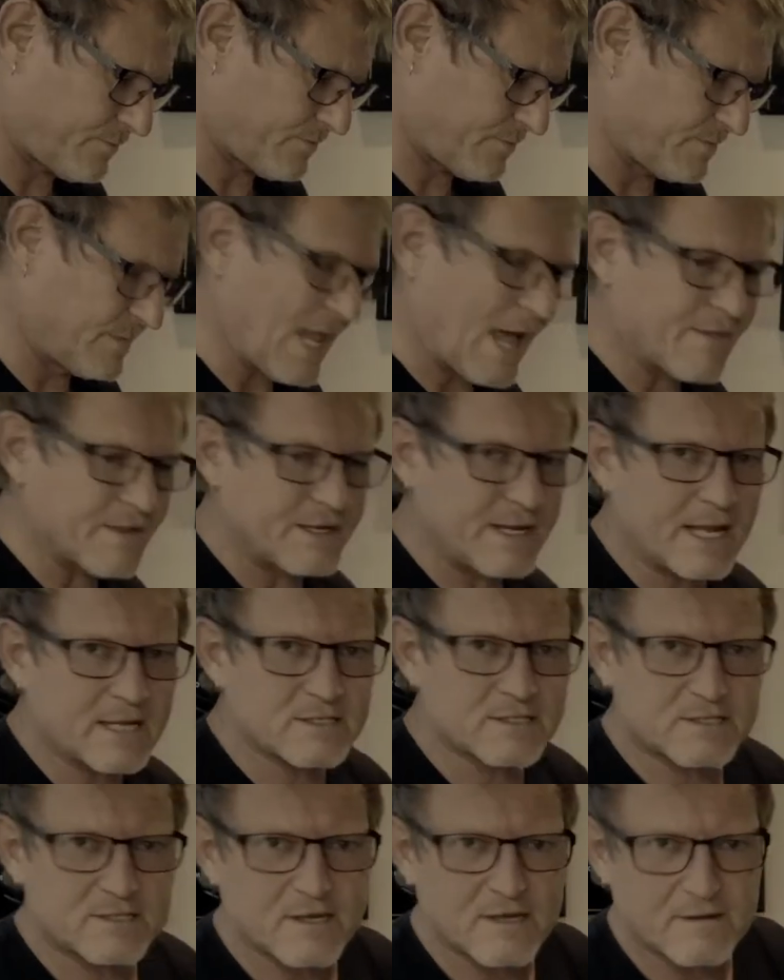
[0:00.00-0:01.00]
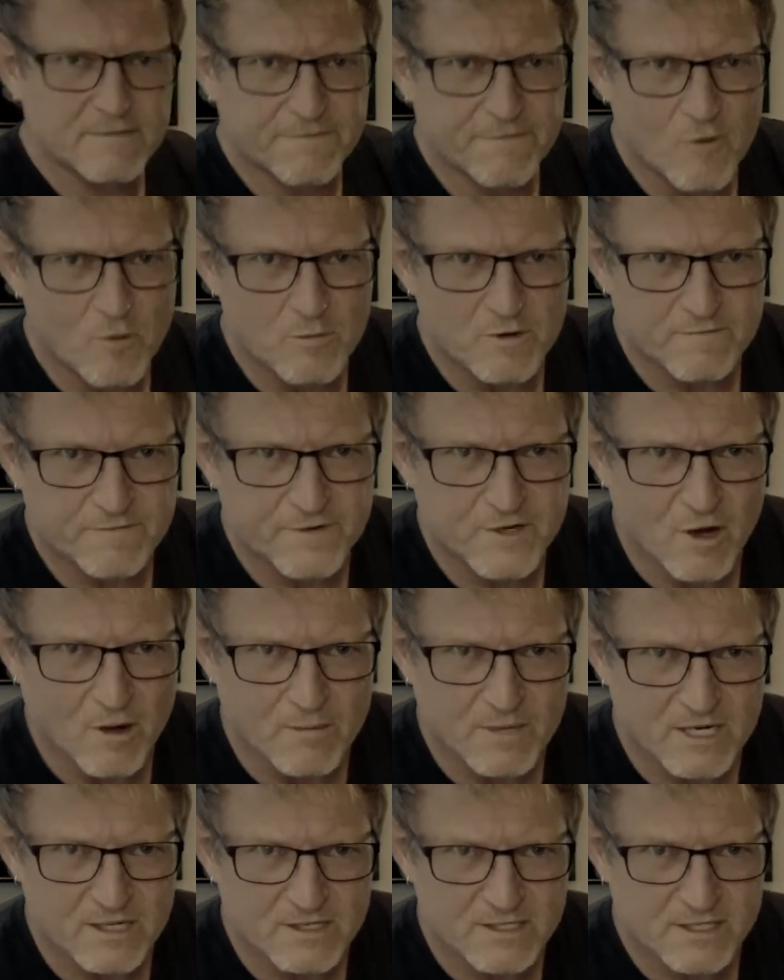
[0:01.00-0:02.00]
Now the next form of
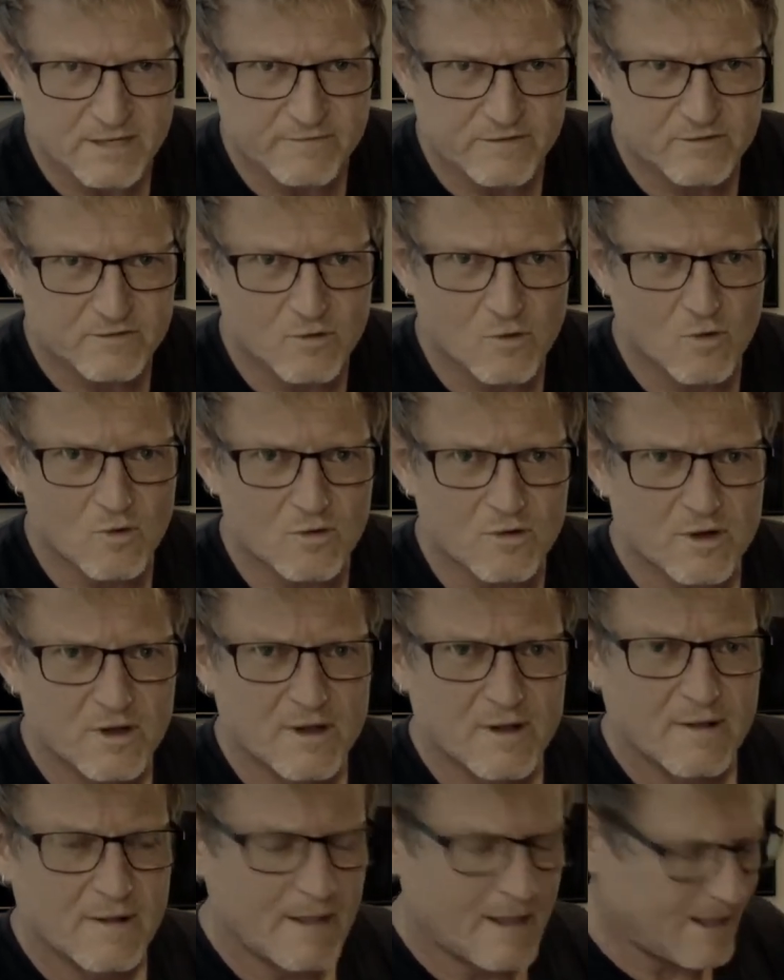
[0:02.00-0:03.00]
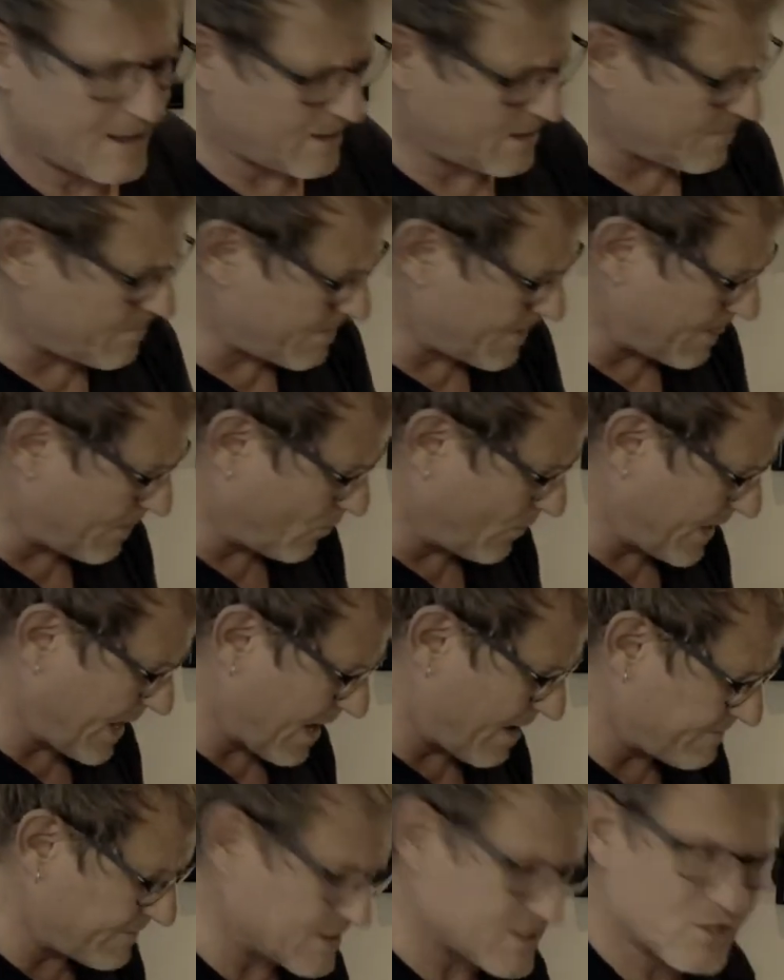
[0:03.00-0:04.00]
dominant 7th chord we
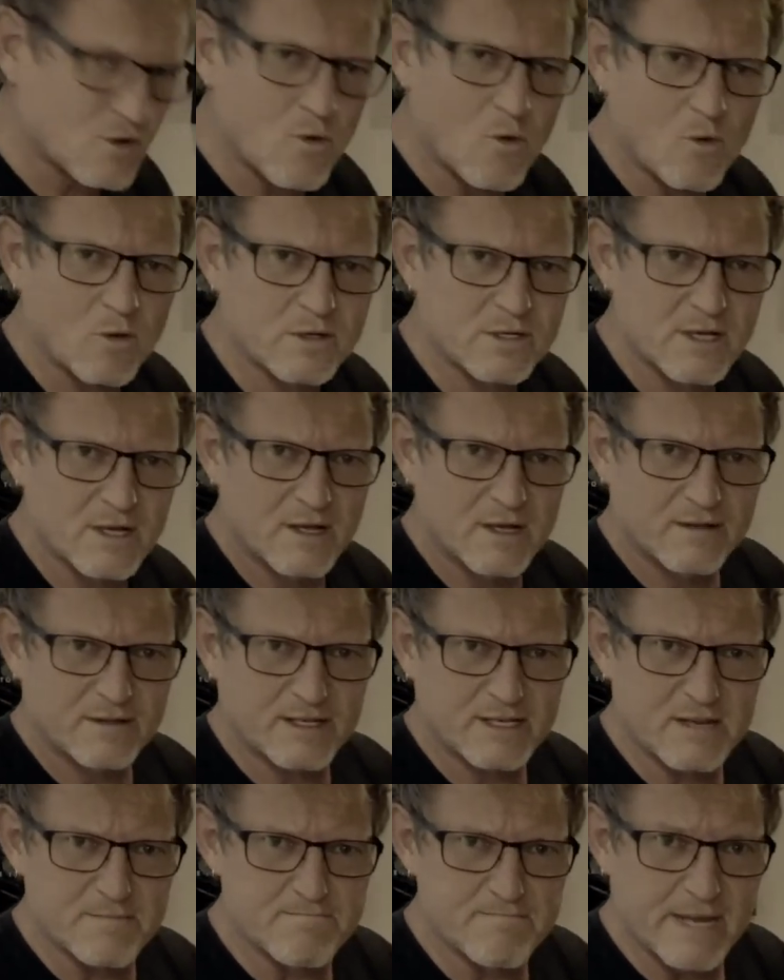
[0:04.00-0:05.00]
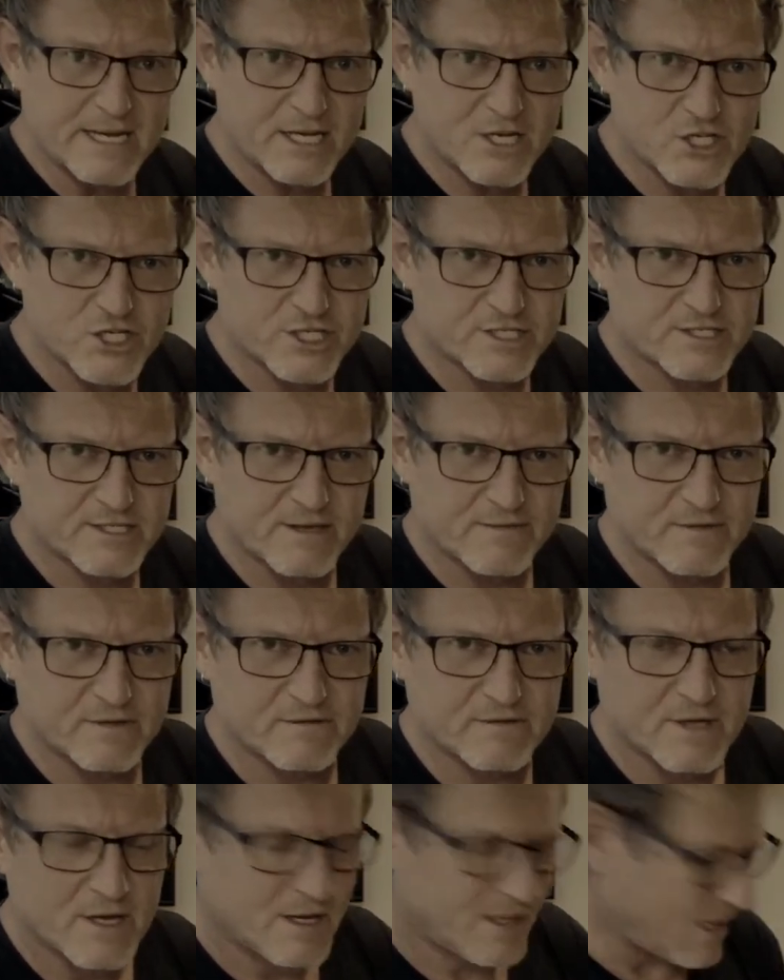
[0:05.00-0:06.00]
have is called the diminished
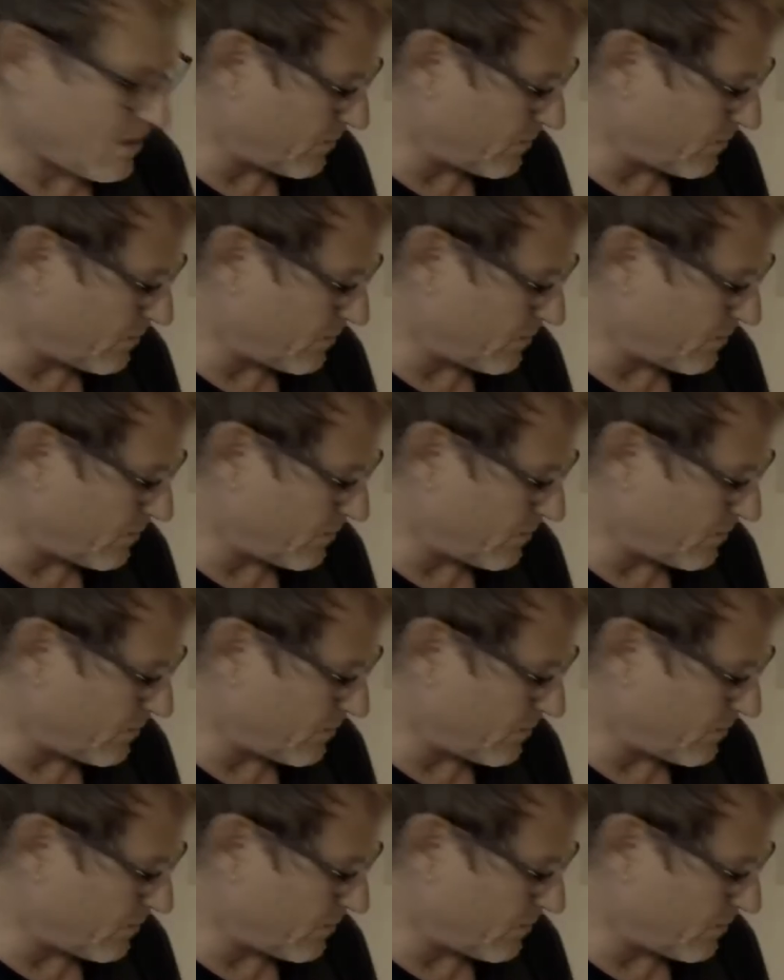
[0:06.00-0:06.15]
7th. Now